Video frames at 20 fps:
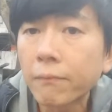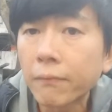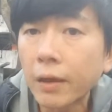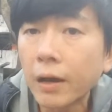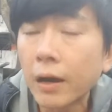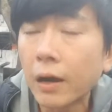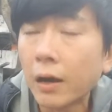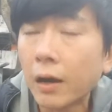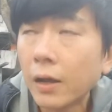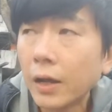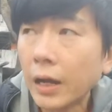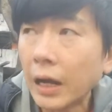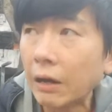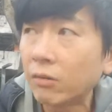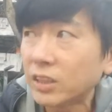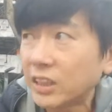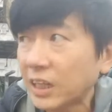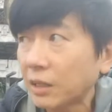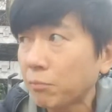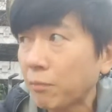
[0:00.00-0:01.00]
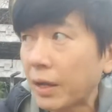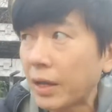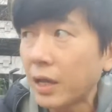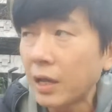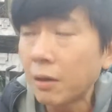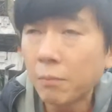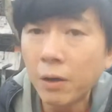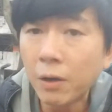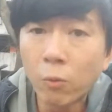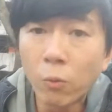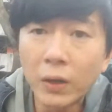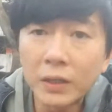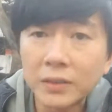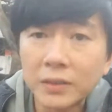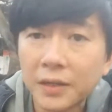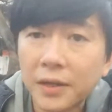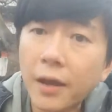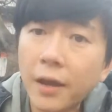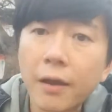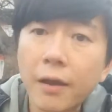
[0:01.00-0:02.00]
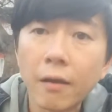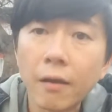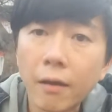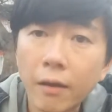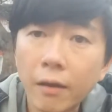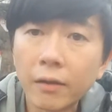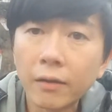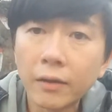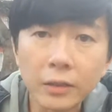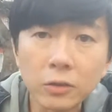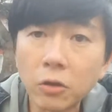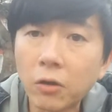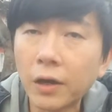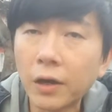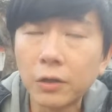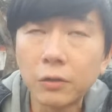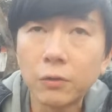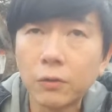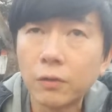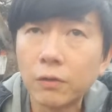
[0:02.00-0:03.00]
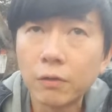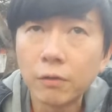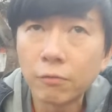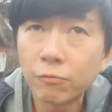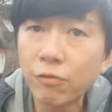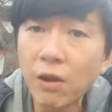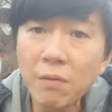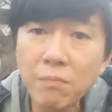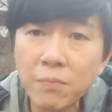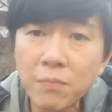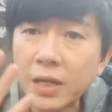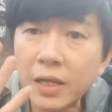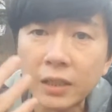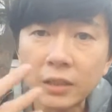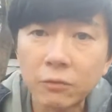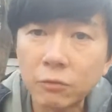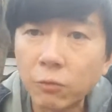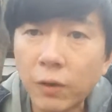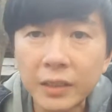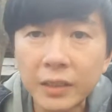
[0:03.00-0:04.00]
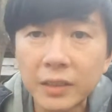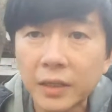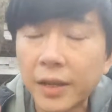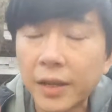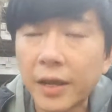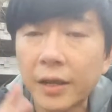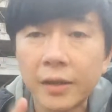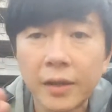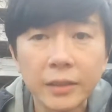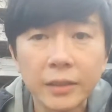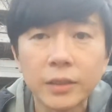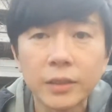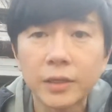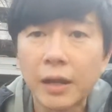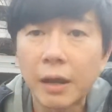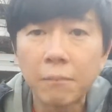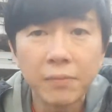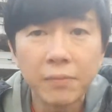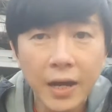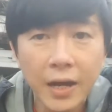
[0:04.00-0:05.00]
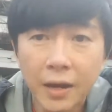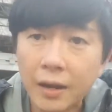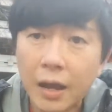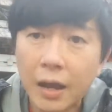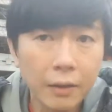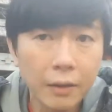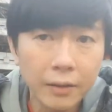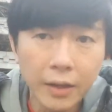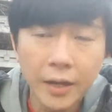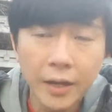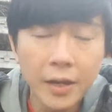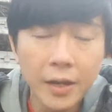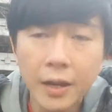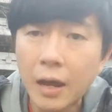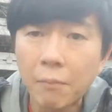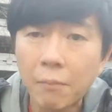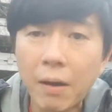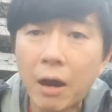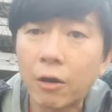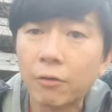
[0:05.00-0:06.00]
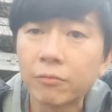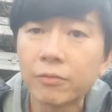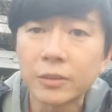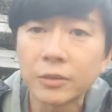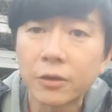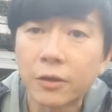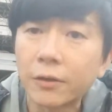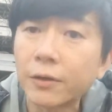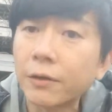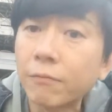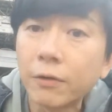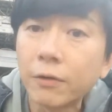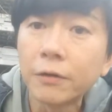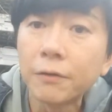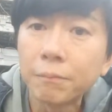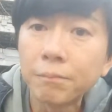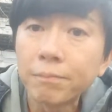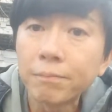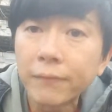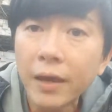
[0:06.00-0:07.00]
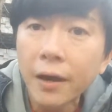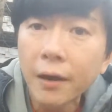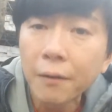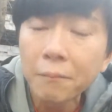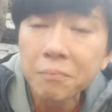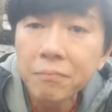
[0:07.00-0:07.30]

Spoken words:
Yeah, and I'll check my email once a day. That's all I do. 5 minutes once a day, that's it, I'm done. And then I'm out of the story world. Yeah.